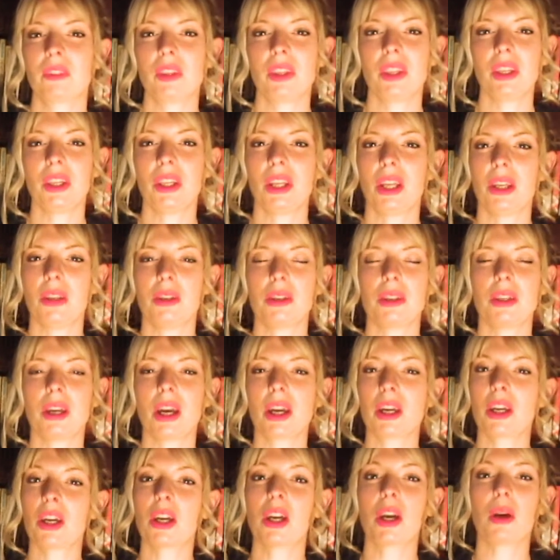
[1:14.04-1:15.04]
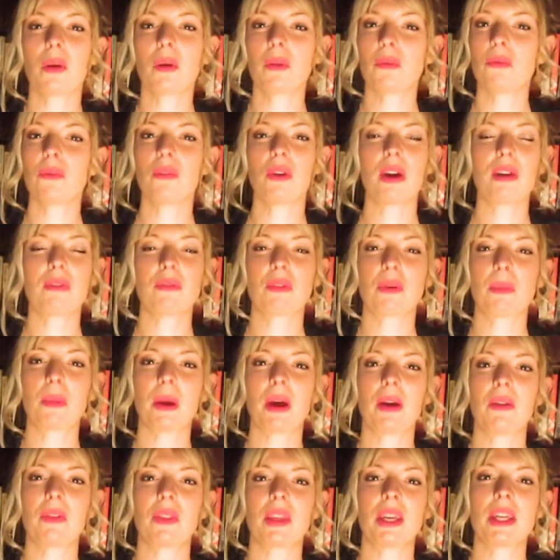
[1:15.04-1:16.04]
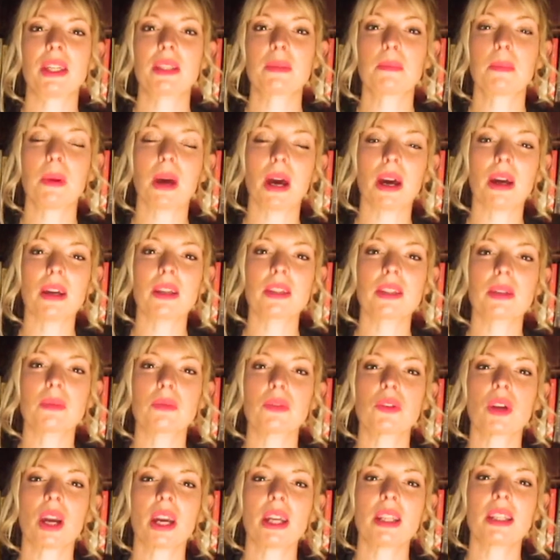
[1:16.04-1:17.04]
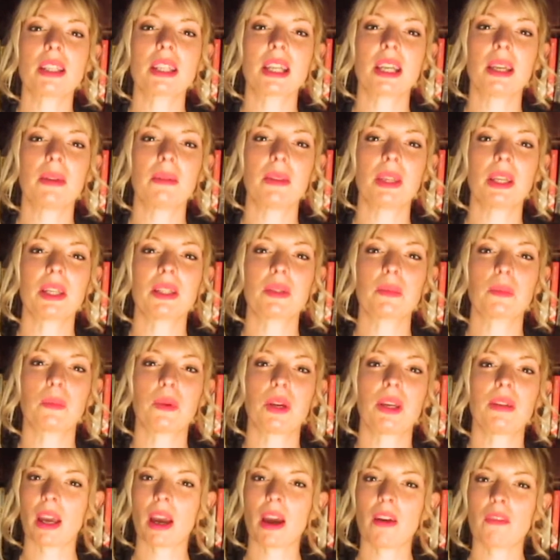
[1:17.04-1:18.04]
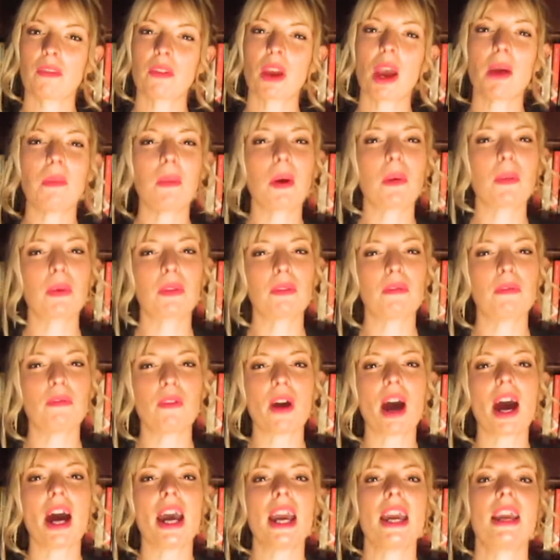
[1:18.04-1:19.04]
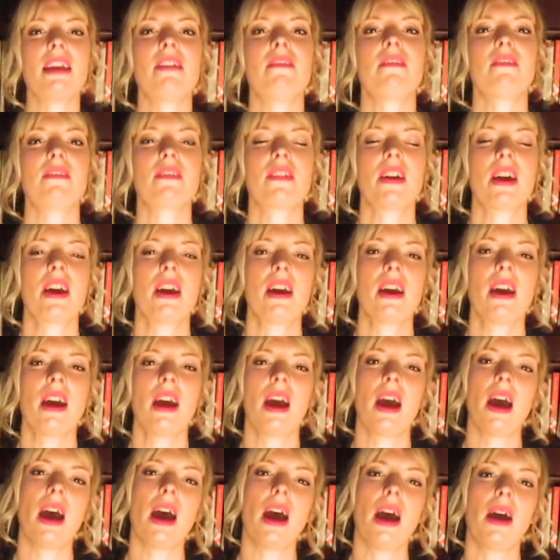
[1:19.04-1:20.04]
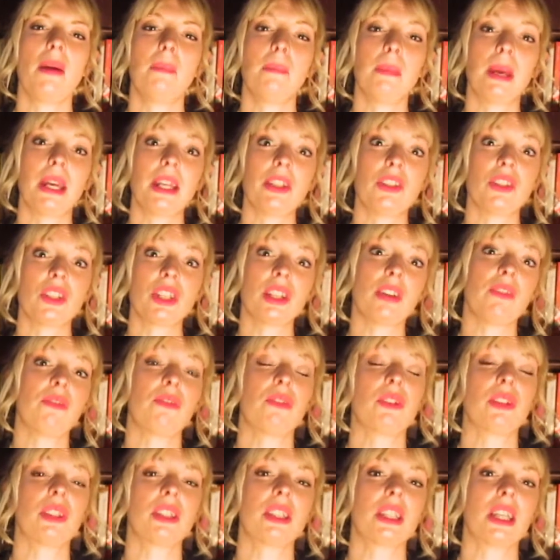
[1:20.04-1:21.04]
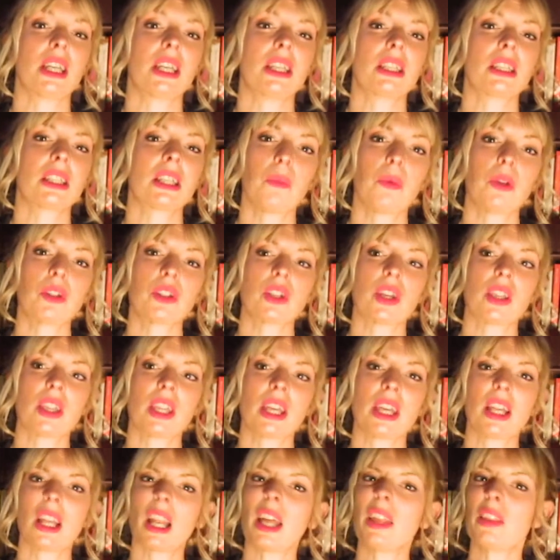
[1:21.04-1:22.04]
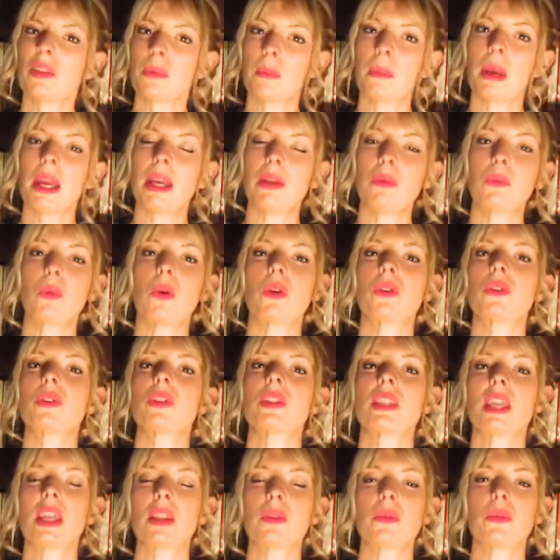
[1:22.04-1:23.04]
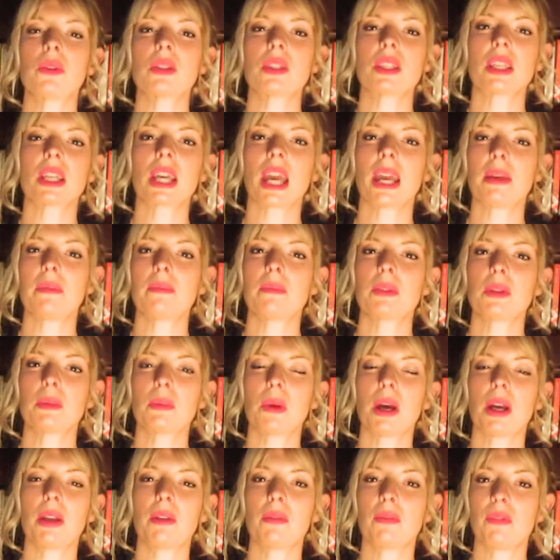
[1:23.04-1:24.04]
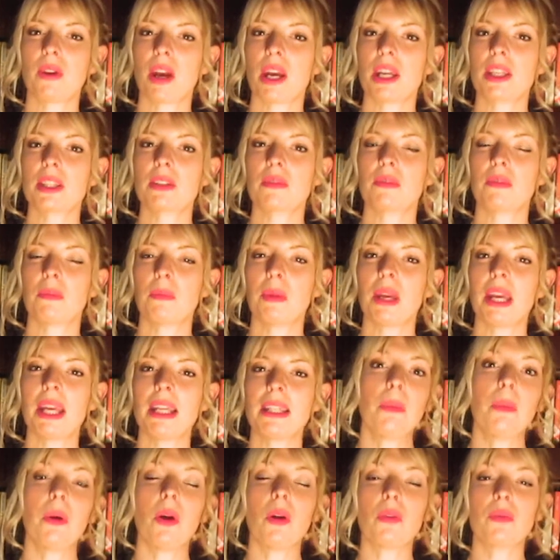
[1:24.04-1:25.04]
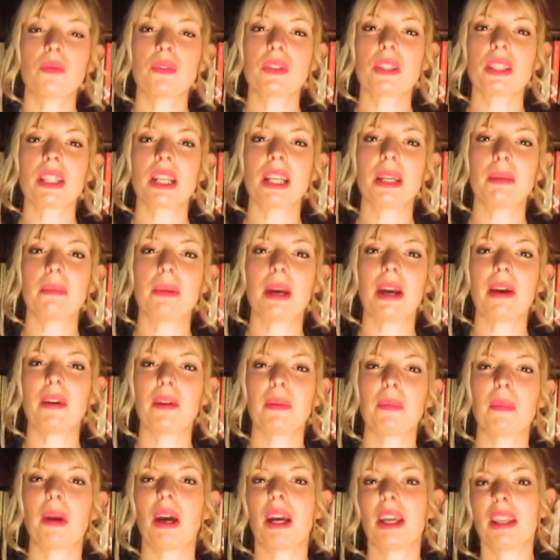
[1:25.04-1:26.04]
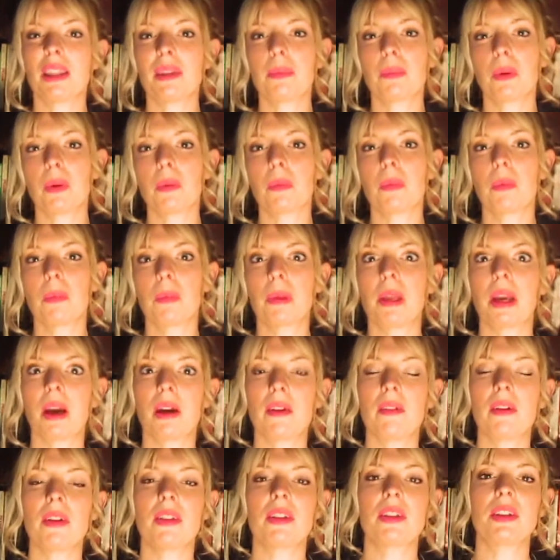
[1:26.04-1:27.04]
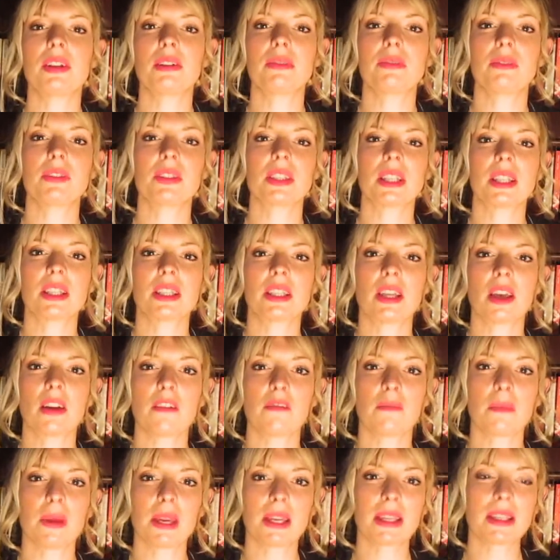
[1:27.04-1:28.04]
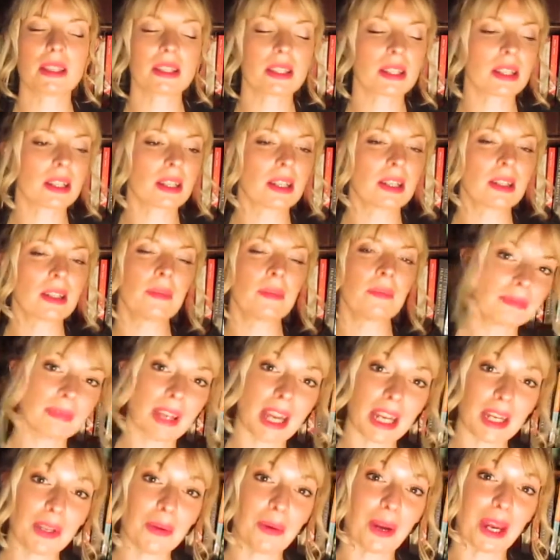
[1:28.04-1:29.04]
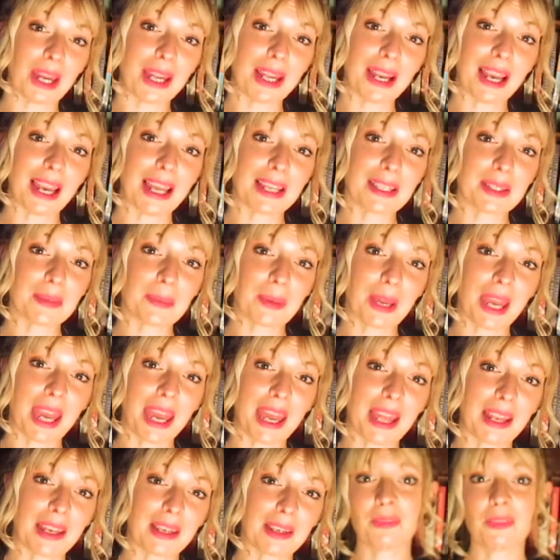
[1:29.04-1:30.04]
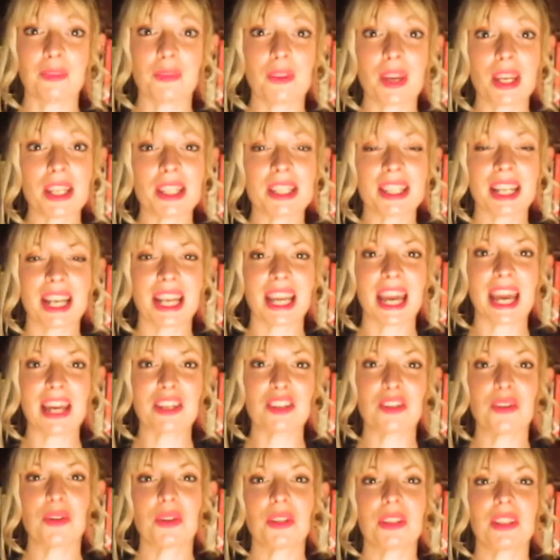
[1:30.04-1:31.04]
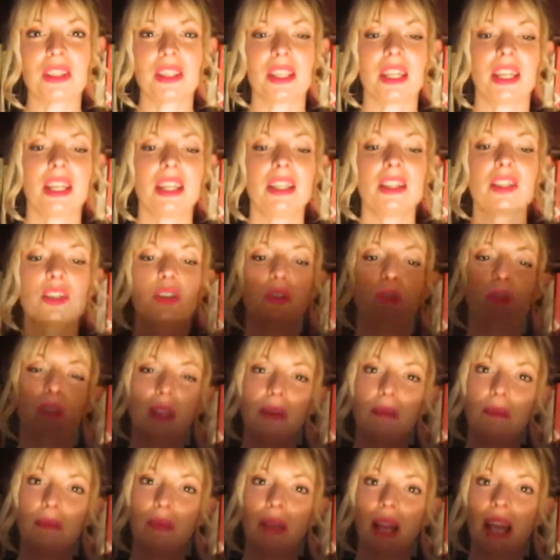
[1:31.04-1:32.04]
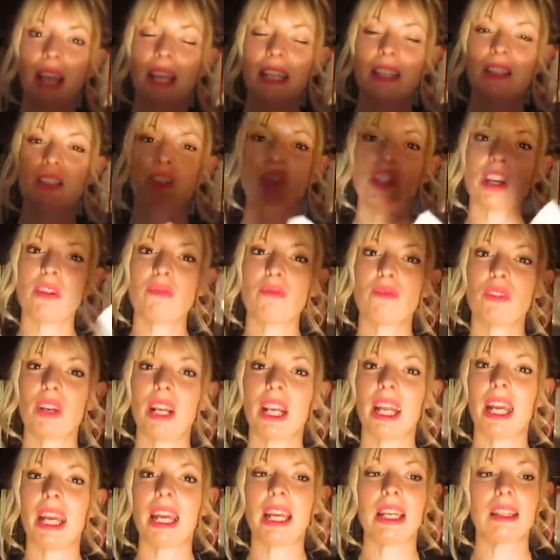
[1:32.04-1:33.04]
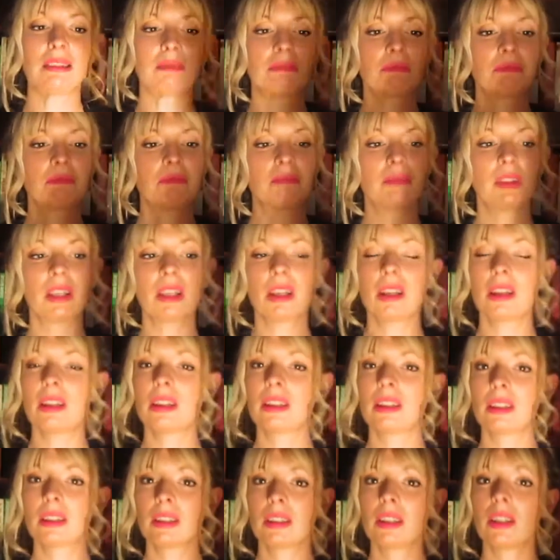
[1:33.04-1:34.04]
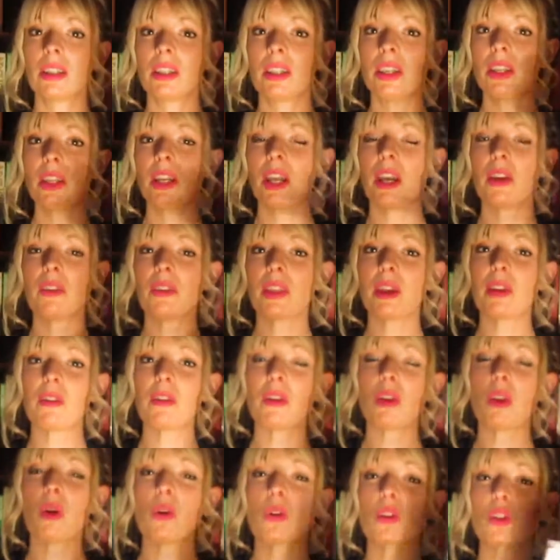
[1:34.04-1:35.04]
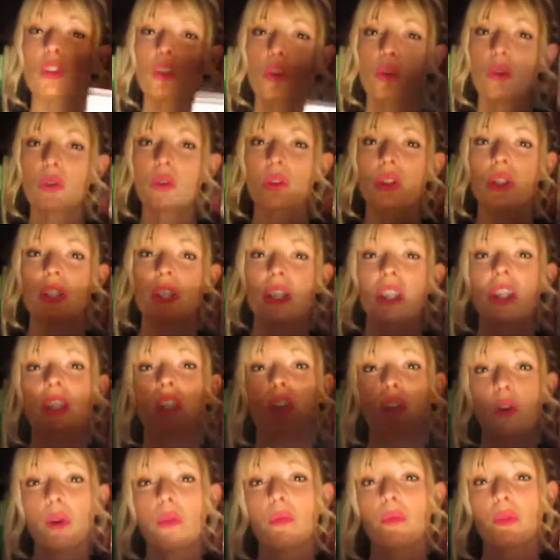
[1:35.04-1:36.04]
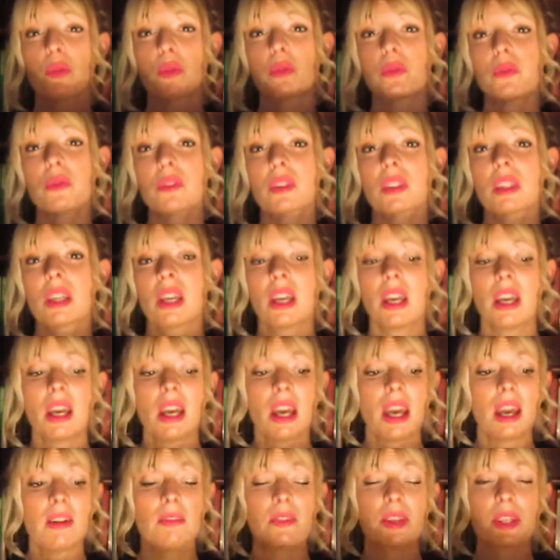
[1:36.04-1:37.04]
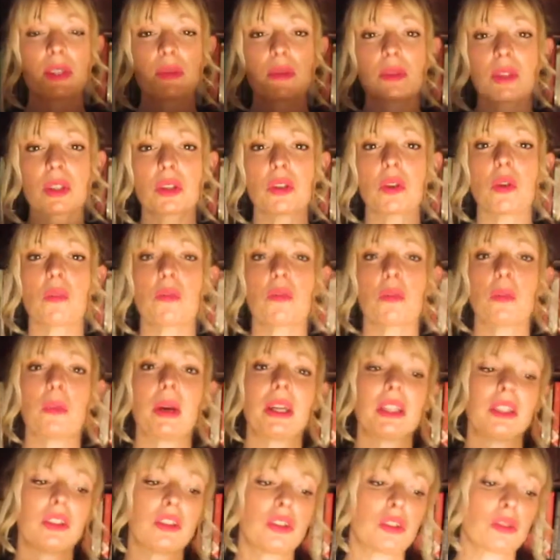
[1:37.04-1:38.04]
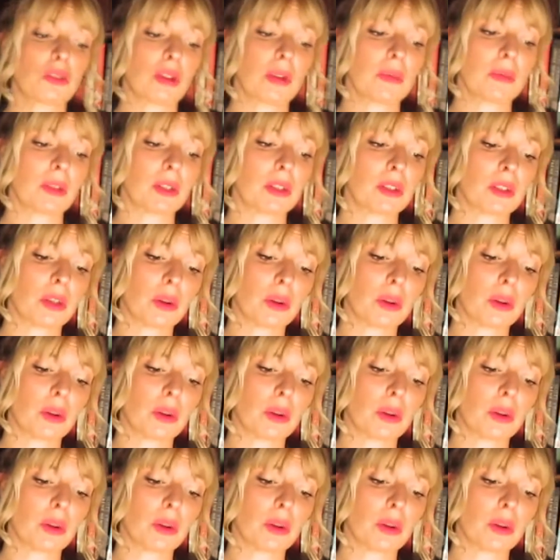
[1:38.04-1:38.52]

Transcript: you know, that I could go on forever about this, but I'm trying to keep things brief. I've come up with 5 major differences, which I think are like the main ones. They're the ones that came to mind first for me, but obviously bear in mind there probably are other differences that I've missed. Anyway, let's begin. Firstly, as you can see, screenplays generally, you know, they're a lot shorter than novels. If this was a novel manuscript I was